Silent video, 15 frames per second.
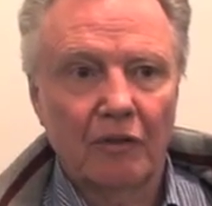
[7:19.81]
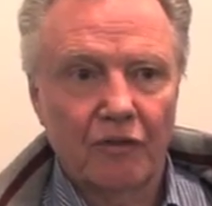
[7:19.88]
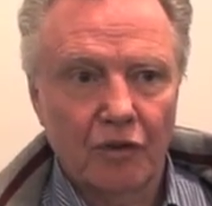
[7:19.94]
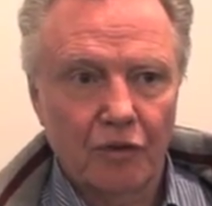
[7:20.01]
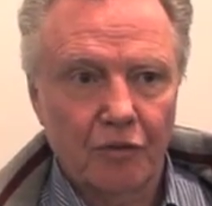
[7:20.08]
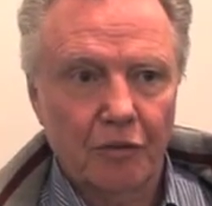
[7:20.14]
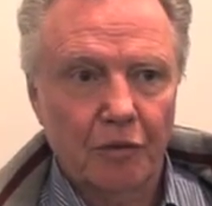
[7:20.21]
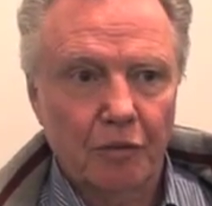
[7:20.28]
A
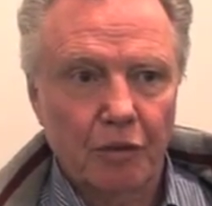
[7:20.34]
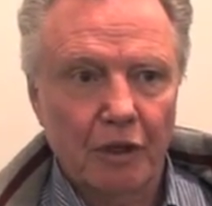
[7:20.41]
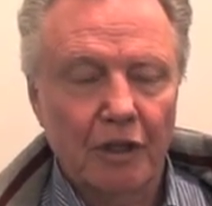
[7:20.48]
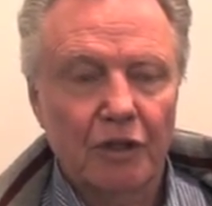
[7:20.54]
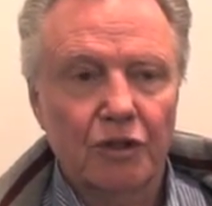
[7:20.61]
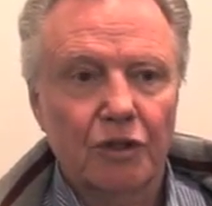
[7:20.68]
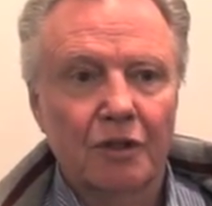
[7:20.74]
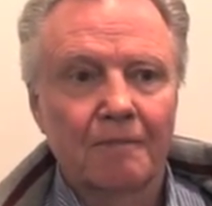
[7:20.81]
View from the
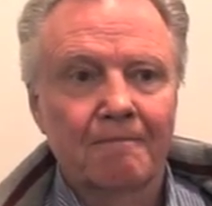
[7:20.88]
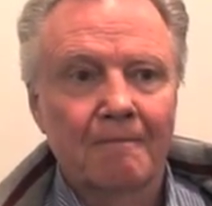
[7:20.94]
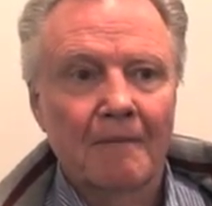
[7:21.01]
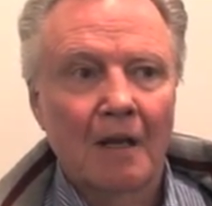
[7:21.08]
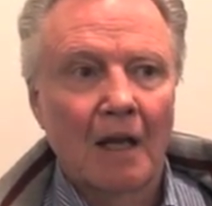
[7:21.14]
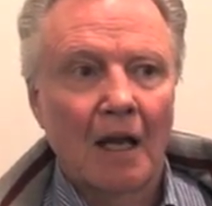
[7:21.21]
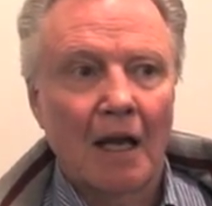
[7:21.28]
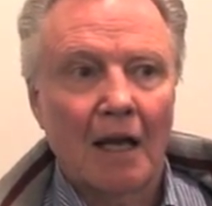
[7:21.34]
Bridge,
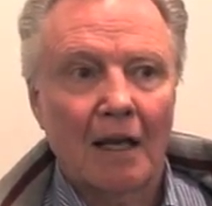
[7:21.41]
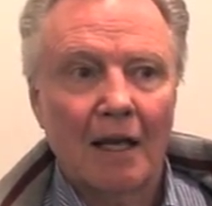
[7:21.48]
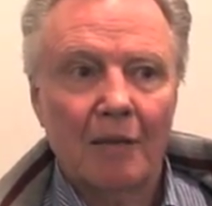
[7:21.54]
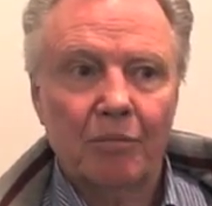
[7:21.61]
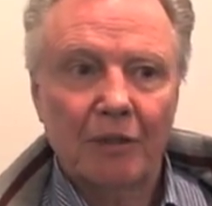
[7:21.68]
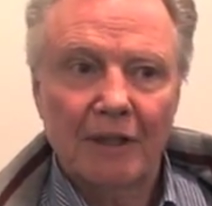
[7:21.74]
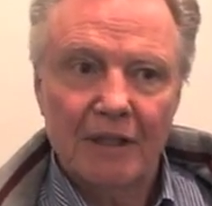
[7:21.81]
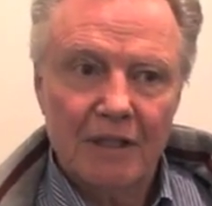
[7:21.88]
and I
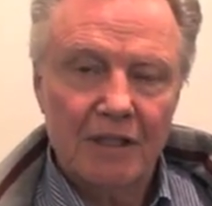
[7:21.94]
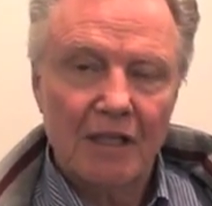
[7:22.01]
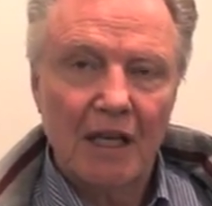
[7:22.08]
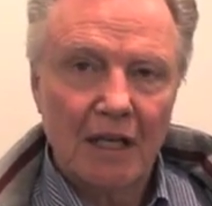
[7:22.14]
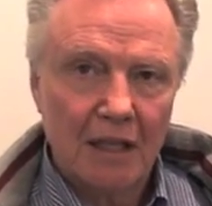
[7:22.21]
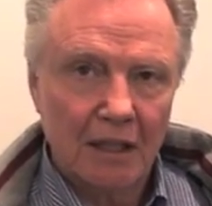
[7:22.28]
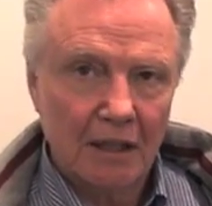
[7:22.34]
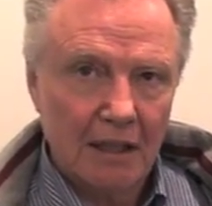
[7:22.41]
played the
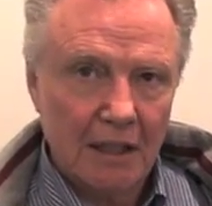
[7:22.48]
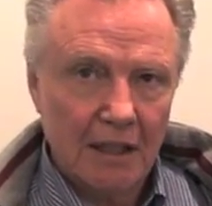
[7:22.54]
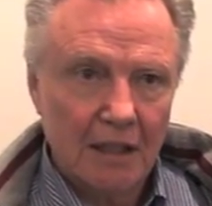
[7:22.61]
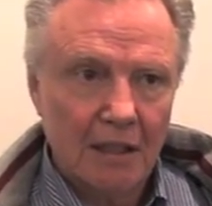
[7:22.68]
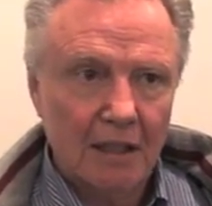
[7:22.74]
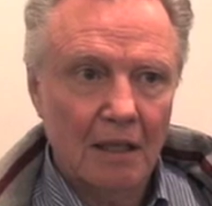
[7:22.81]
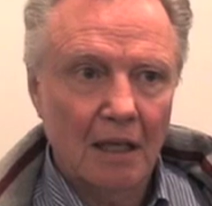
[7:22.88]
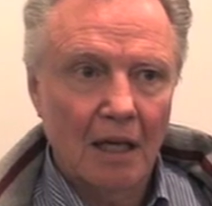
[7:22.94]
second
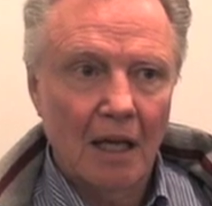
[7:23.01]
lead,